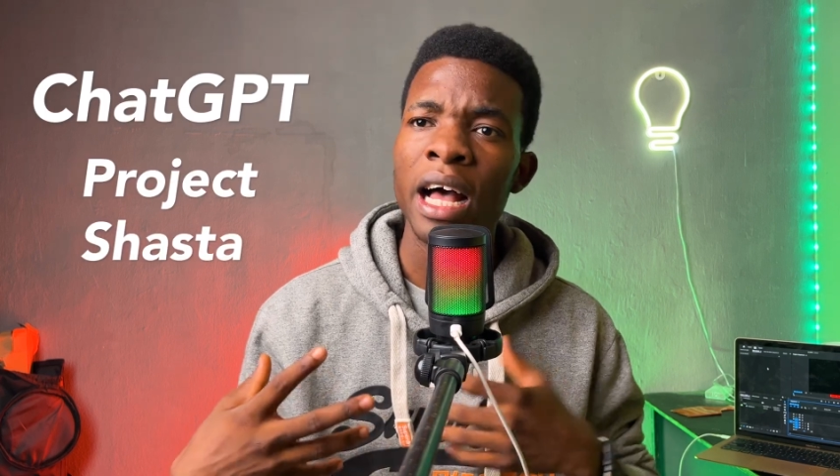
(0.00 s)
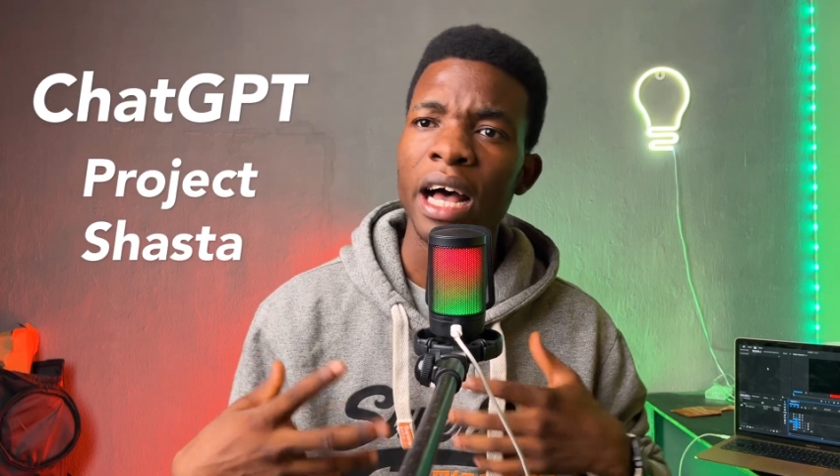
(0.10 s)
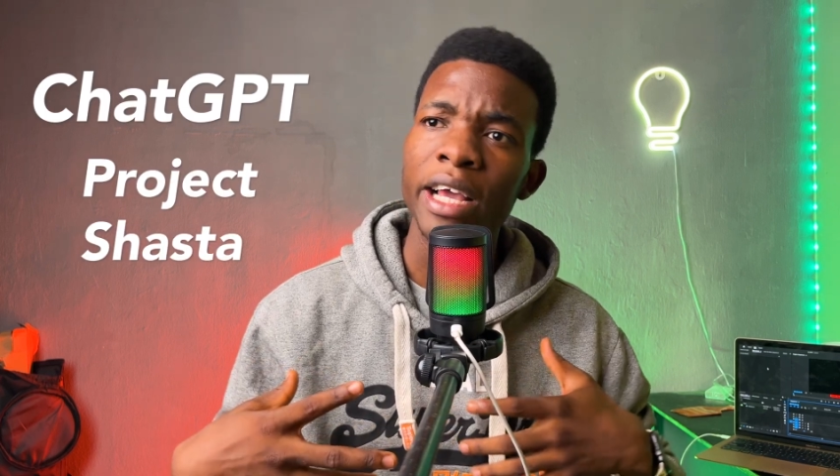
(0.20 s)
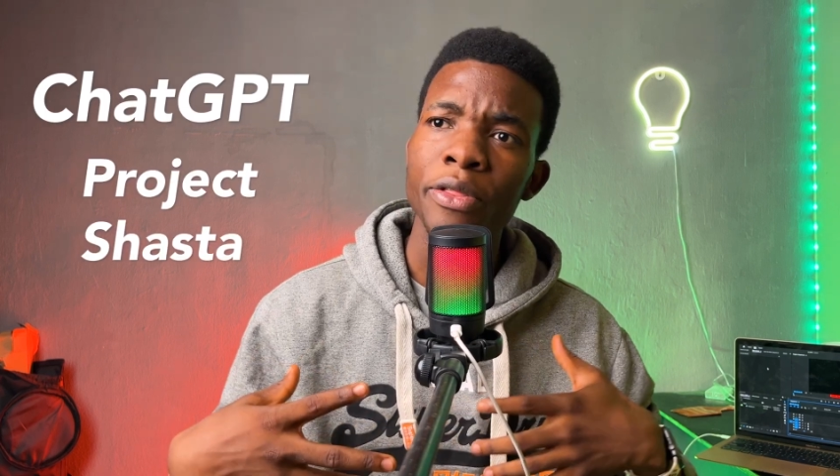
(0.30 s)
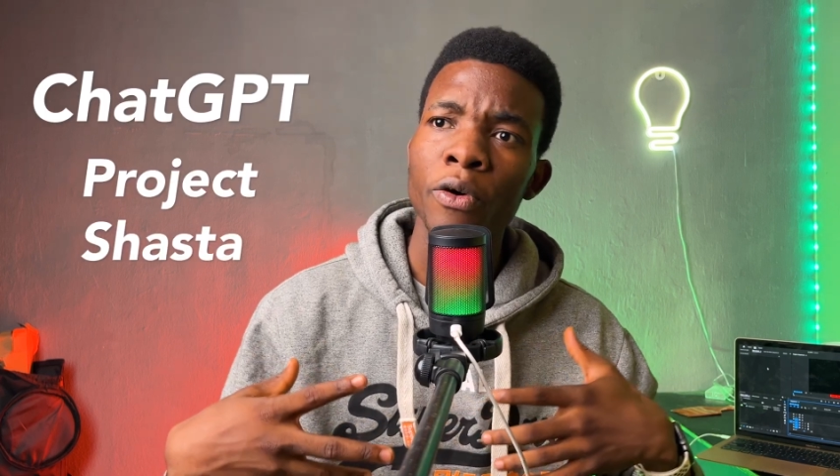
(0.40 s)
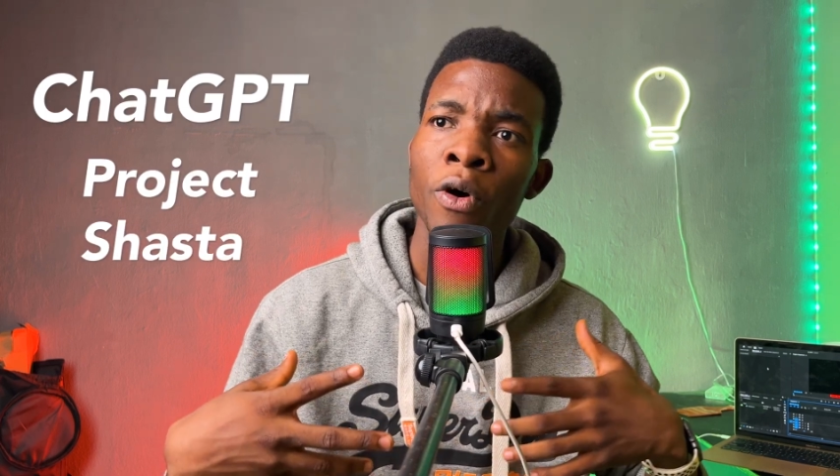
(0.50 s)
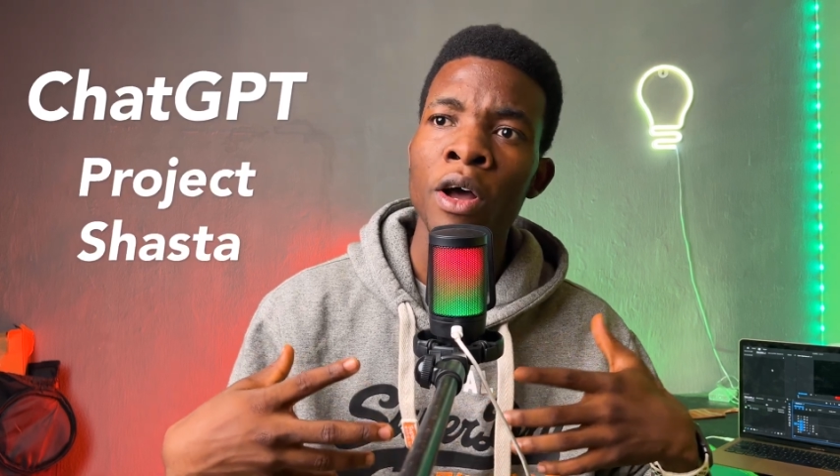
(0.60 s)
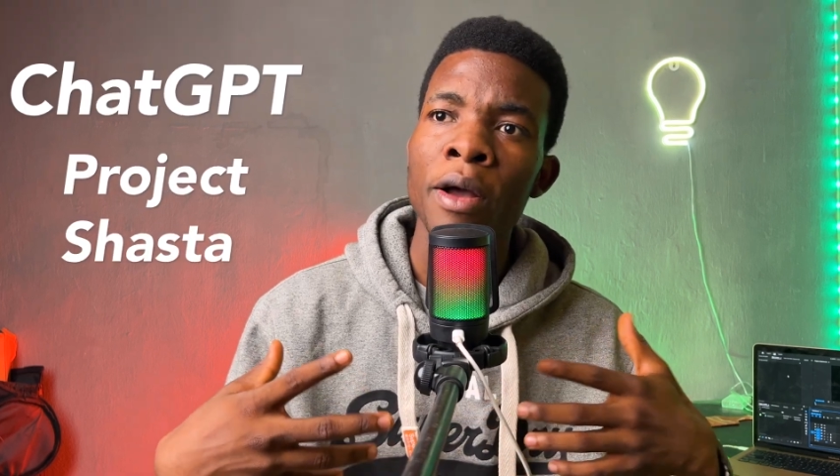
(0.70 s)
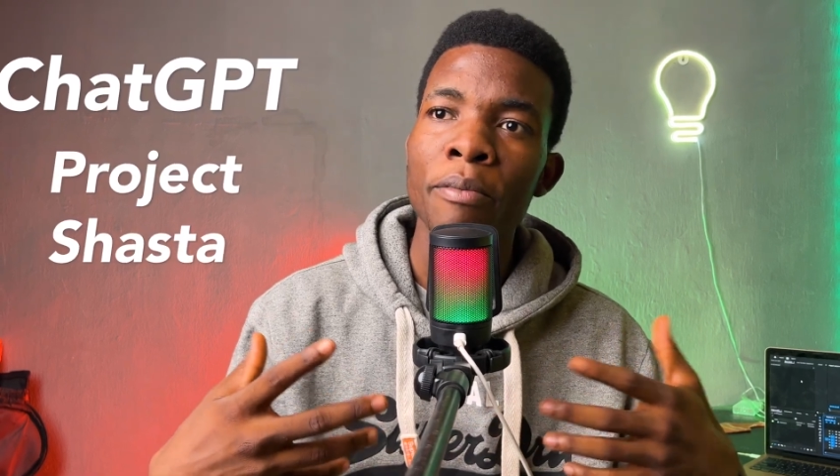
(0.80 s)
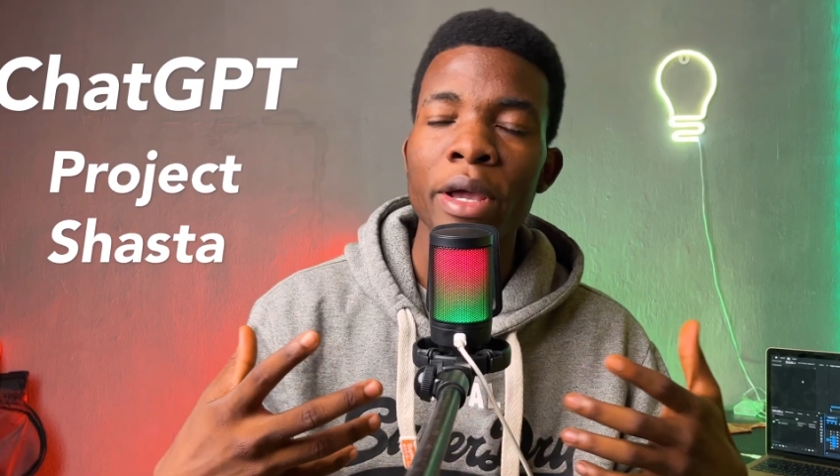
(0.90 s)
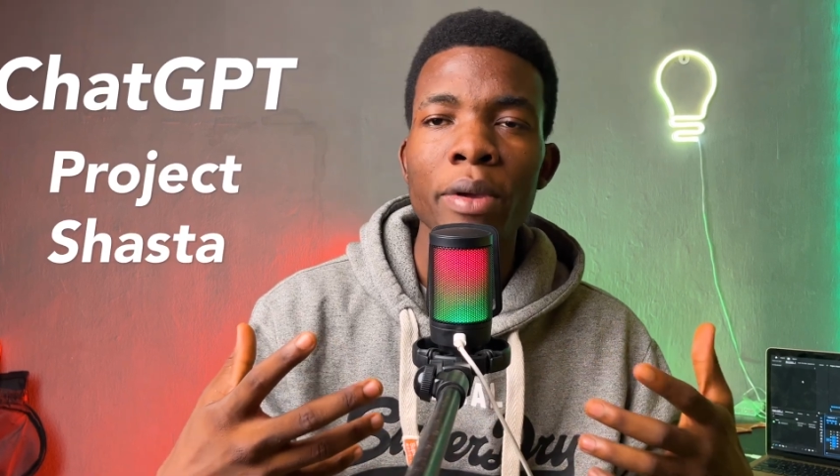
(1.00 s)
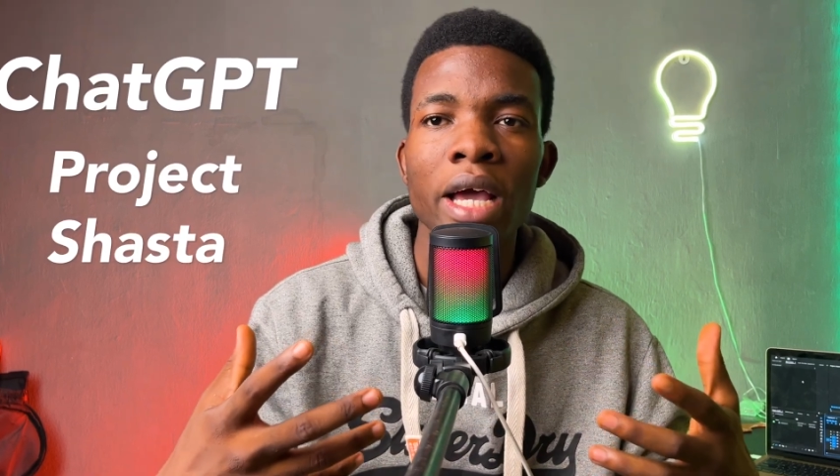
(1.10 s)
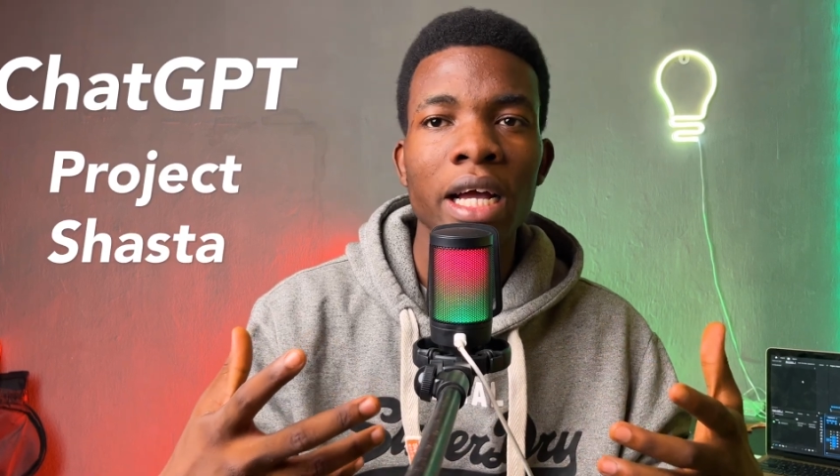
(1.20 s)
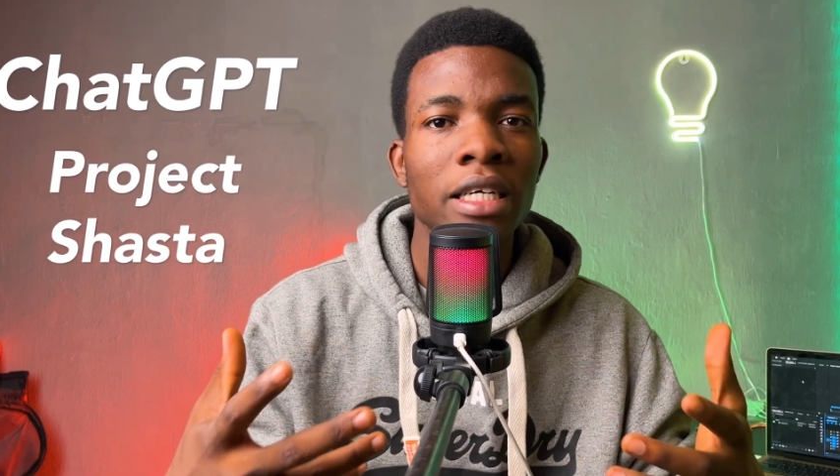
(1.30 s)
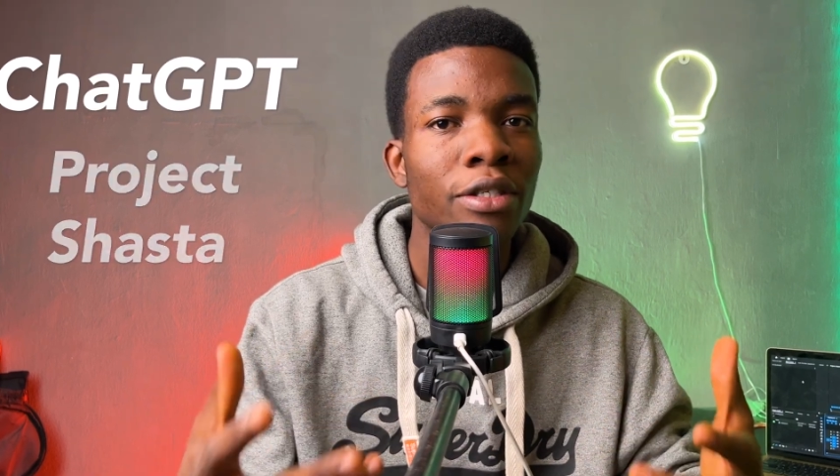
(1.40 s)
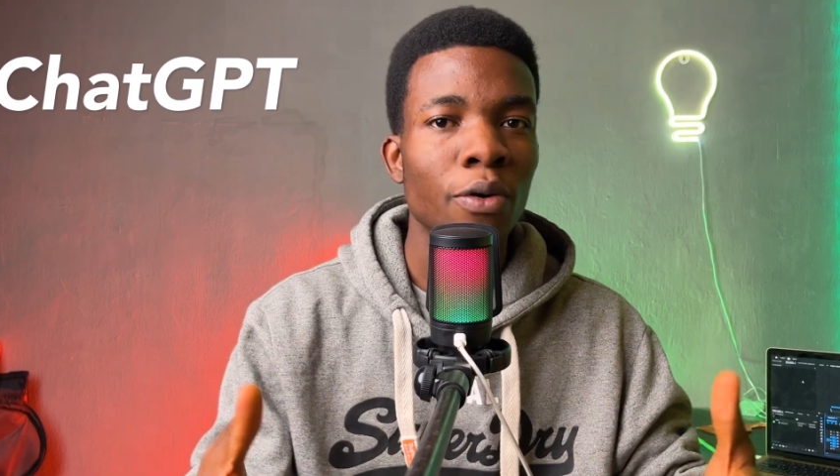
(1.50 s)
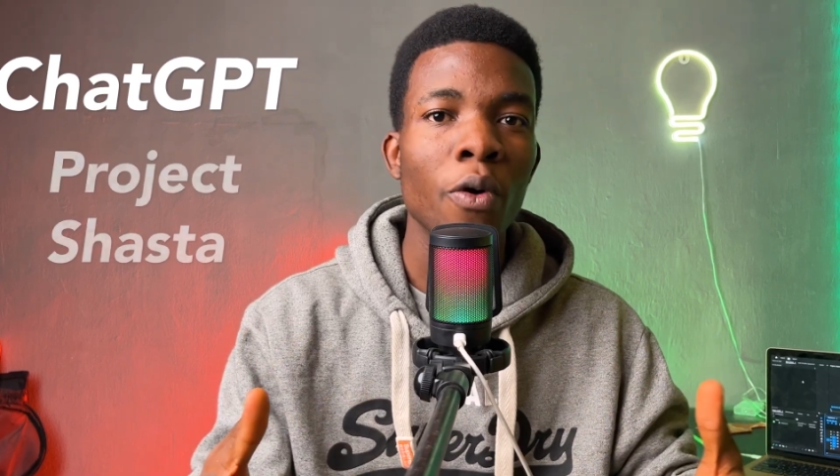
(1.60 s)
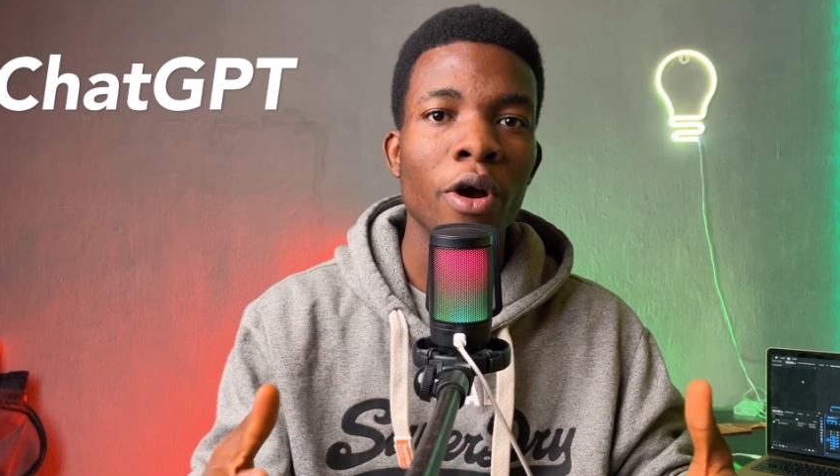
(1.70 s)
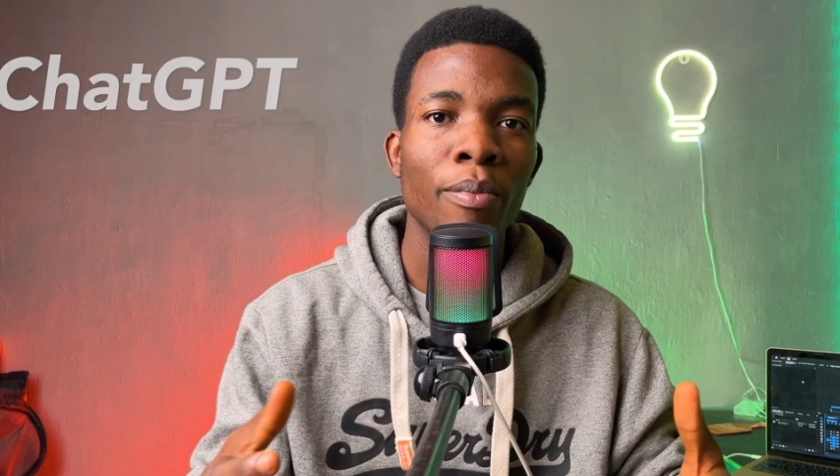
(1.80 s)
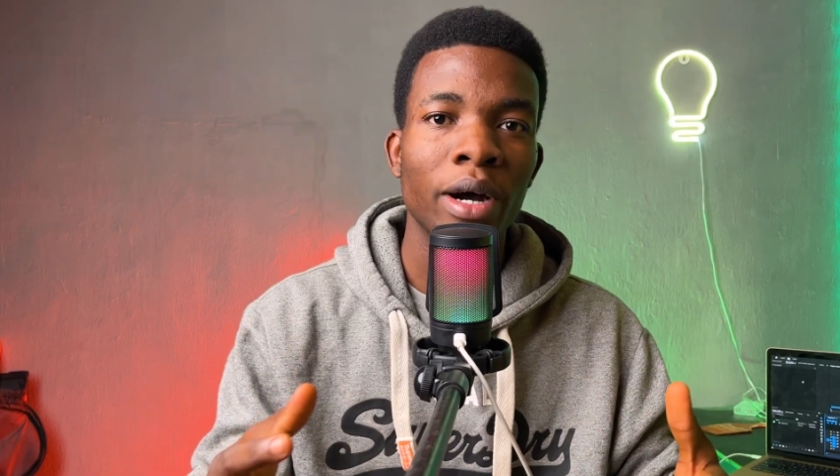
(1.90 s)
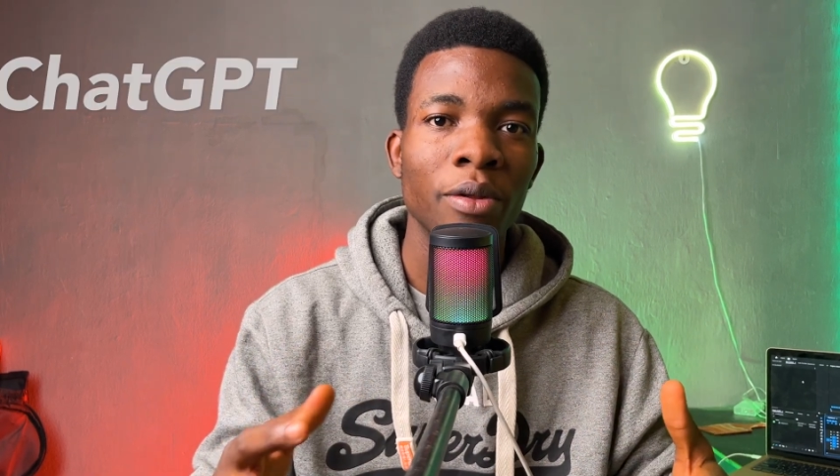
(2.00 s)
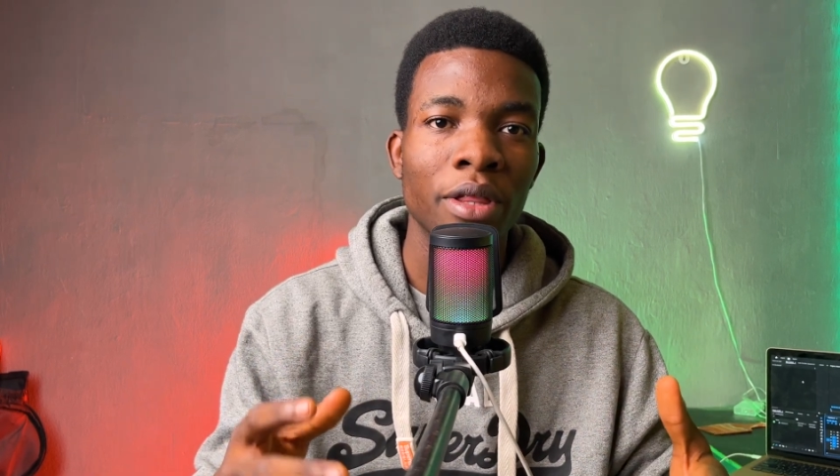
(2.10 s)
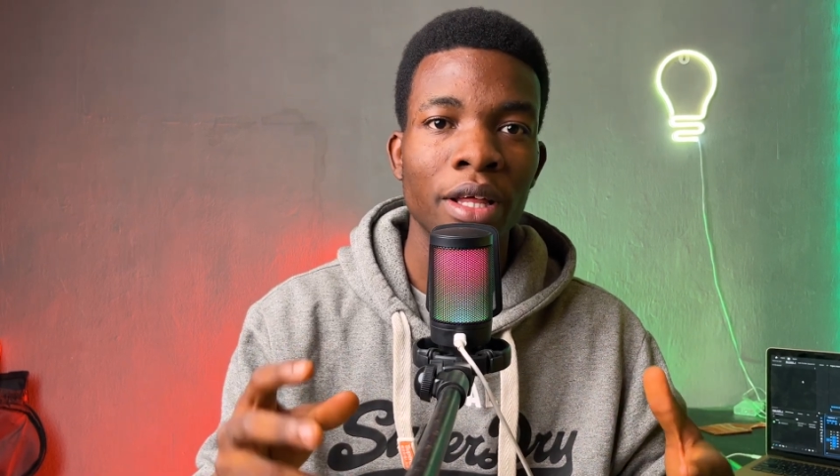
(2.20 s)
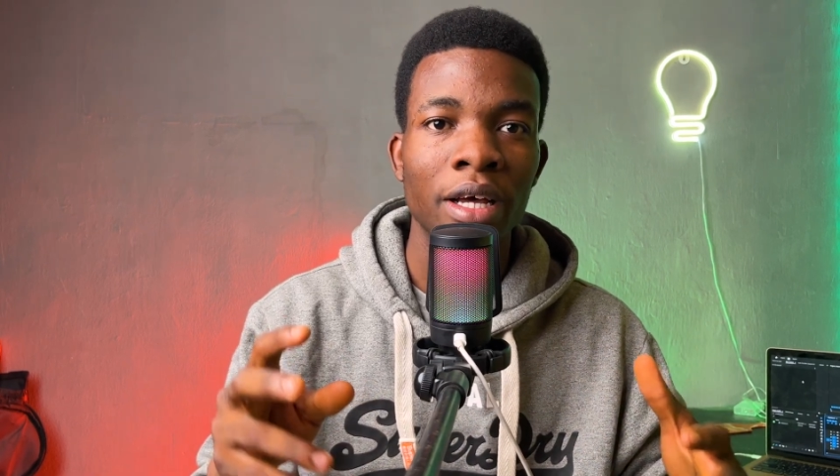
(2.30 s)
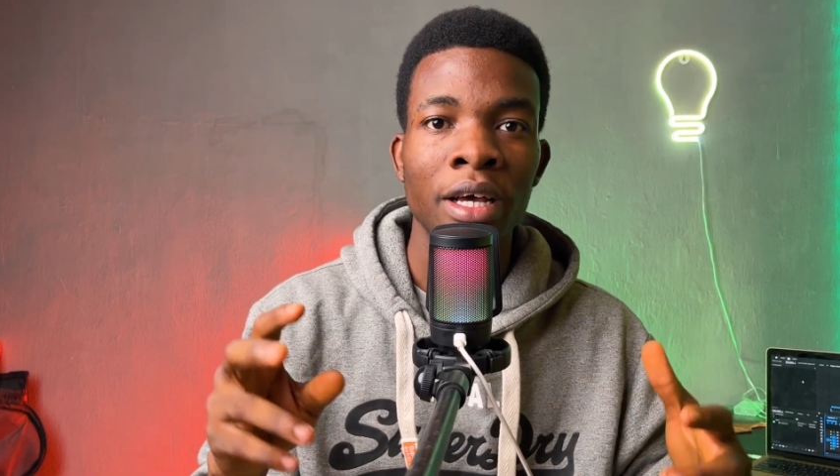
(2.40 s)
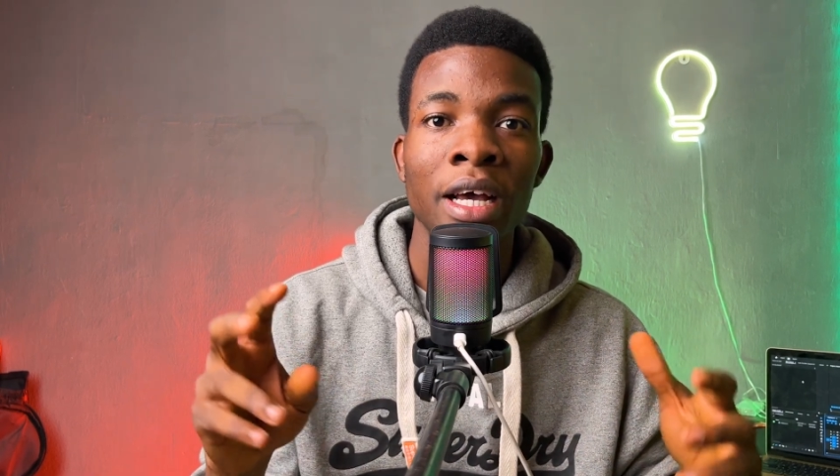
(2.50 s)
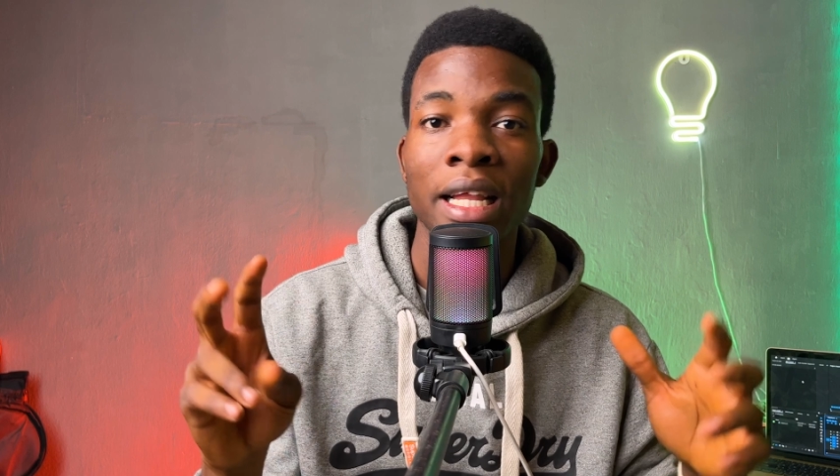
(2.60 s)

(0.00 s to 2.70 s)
I thought maybe I could talk about the